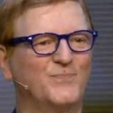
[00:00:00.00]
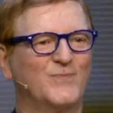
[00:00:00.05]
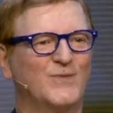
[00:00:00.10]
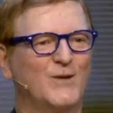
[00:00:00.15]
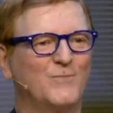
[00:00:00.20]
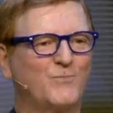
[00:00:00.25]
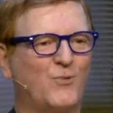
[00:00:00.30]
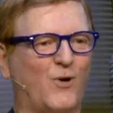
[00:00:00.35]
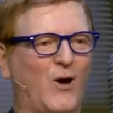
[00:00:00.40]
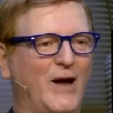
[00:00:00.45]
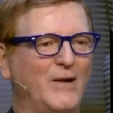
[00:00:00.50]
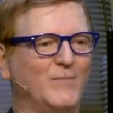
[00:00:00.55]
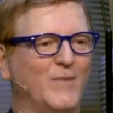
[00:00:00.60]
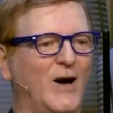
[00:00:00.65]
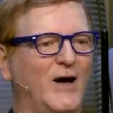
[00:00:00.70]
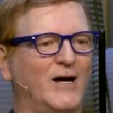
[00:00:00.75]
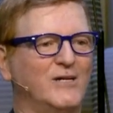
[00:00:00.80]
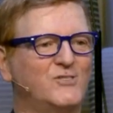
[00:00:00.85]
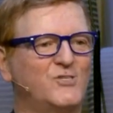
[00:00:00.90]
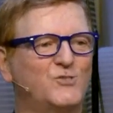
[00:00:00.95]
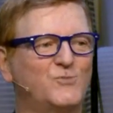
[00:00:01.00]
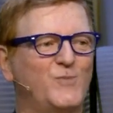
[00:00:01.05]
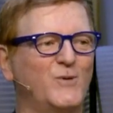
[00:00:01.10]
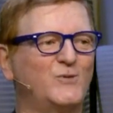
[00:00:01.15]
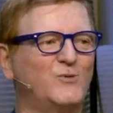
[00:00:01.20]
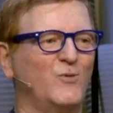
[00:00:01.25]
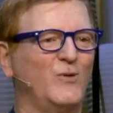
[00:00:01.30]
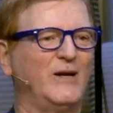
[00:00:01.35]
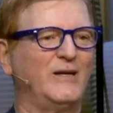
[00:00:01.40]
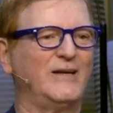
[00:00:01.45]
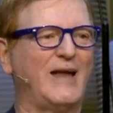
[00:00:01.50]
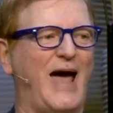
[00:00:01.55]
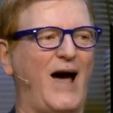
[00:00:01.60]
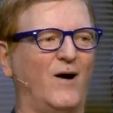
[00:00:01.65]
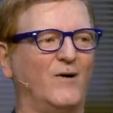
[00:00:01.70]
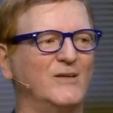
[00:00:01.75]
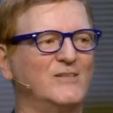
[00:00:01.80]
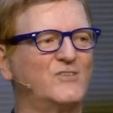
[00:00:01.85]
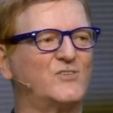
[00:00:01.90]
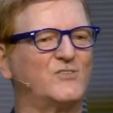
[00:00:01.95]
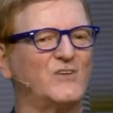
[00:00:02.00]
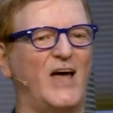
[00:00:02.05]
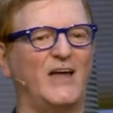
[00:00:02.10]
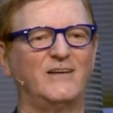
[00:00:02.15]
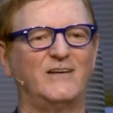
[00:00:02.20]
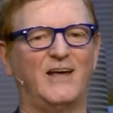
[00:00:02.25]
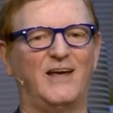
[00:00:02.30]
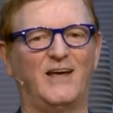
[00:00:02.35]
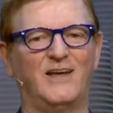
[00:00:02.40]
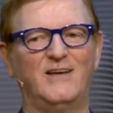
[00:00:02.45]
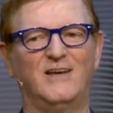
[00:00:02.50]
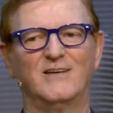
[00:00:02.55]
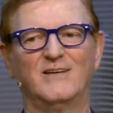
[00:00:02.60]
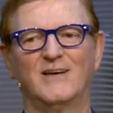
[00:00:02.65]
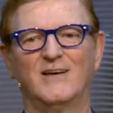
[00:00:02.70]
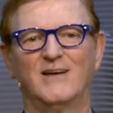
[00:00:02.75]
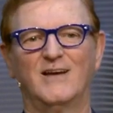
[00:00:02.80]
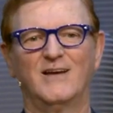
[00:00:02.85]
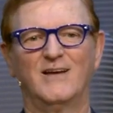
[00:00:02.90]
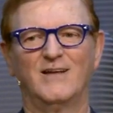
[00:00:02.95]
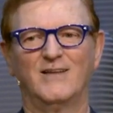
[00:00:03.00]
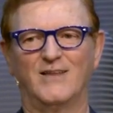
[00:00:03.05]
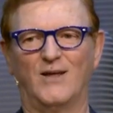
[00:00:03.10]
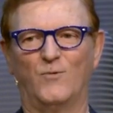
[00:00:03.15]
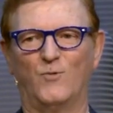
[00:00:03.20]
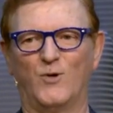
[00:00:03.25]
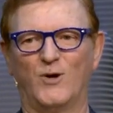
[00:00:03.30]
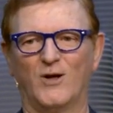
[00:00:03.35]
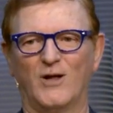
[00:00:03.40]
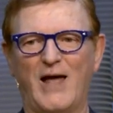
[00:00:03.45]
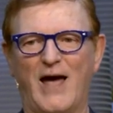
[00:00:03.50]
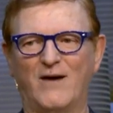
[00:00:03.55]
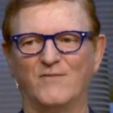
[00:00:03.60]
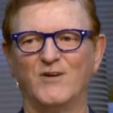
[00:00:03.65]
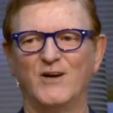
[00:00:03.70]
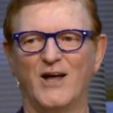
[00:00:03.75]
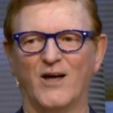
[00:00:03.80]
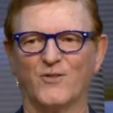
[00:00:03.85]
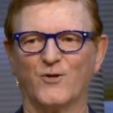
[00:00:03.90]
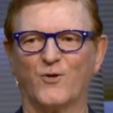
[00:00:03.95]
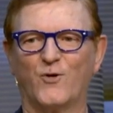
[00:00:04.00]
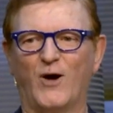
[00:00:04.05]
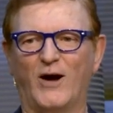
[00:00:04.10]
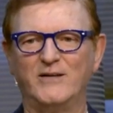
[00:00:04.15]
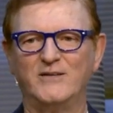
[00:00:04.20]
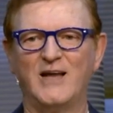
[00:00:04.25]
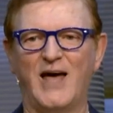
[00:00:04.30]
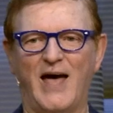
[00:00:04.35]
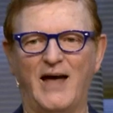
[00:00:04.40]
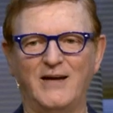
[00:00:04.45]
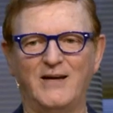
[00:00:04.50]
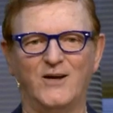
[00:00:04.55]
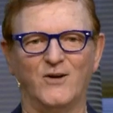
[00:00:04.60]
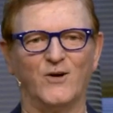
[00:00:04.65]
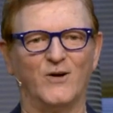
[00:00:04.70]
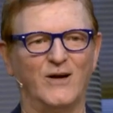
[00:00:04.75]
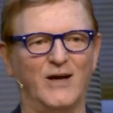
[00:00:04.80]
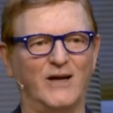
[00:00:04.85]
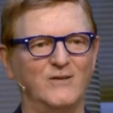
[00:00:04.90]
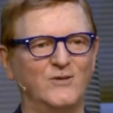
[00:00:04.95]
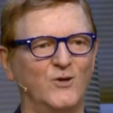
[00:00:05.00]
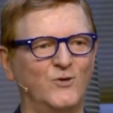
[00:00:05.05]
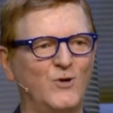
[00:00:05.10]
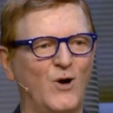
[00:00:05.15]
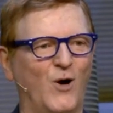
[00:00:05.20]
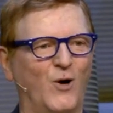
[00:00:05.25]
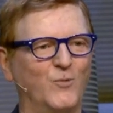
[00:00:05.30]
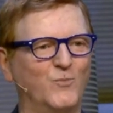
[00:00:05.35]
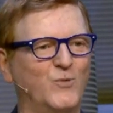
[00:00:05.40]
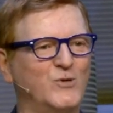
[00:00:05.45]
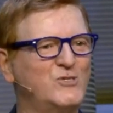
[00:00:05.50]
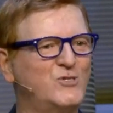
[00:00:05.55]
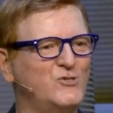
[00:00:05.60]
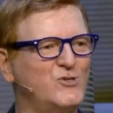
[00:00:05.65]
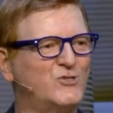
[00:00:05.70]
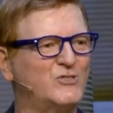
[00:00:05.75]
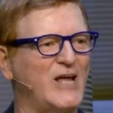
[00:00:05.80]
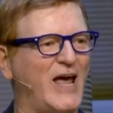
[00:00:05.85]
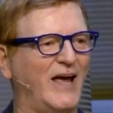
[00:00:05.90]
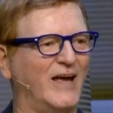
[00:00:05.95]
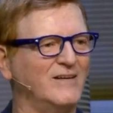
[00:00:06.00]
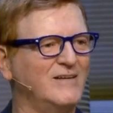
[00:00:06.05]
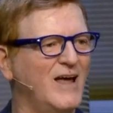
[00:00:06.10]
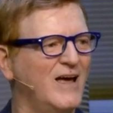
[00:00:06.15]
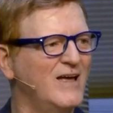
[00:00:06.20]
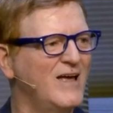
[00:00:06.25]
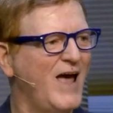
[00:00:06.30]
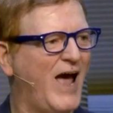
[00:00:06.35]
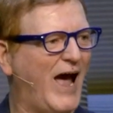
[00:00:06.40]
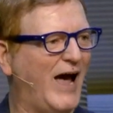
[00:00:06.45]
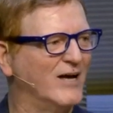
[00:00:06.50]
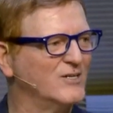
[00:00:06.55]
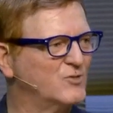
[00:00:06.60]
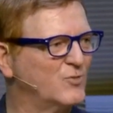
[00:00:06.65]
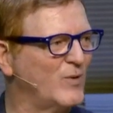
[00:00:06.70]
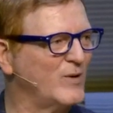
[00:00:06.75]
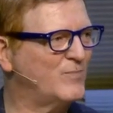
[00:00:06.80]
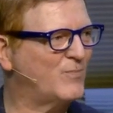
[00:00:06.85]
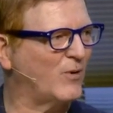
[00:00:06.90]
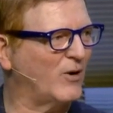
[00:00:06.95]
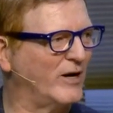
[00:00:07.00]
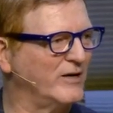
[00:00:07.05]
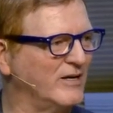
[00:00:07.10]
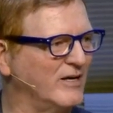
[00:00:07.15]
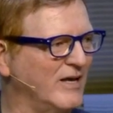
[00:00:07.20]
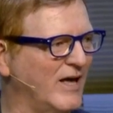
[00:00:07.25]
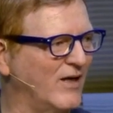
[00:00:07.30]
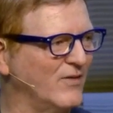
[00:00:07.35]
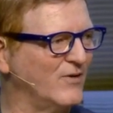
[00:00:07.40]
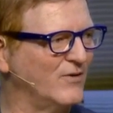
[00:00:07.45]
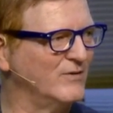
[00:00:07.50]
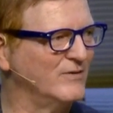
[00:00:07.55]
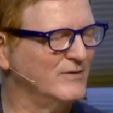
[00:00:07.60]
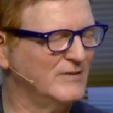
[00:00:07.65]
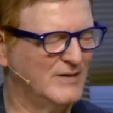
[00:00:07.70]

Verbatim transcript: Pray much between now and Sunday that we'll have another great day here at New Hope. Would you stand as we pray together?